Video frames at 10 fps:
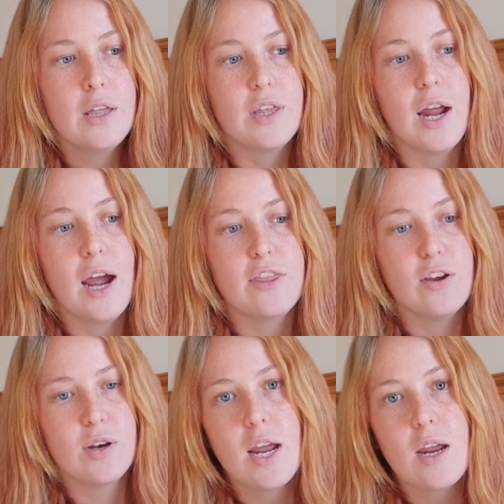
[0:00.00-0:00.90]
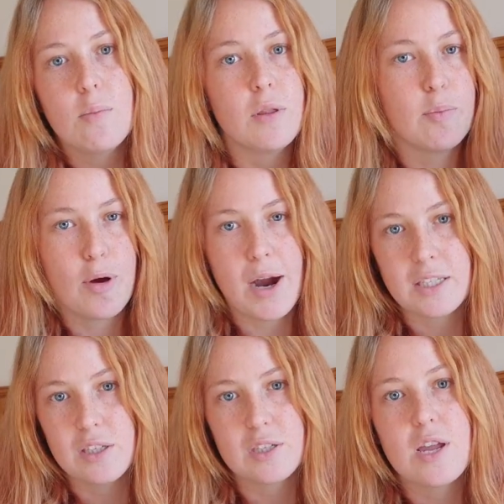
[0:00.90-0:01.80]
that had their name, the
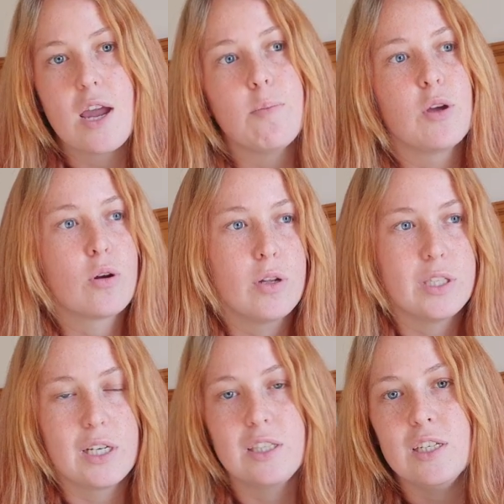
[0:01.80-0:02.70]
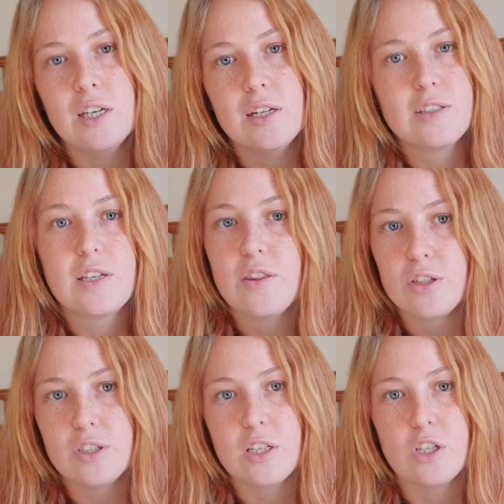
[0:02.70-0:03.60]
practice name, their contact details, their
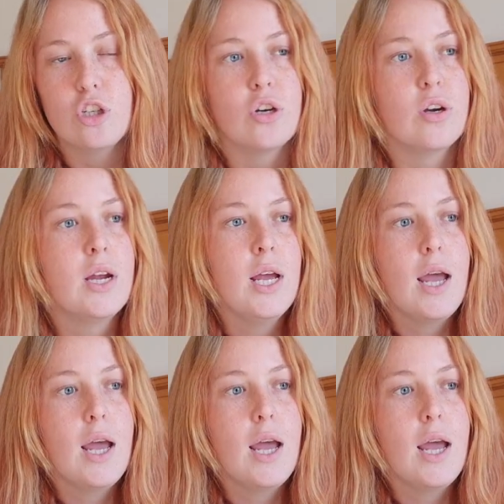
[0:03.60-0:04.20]
signature,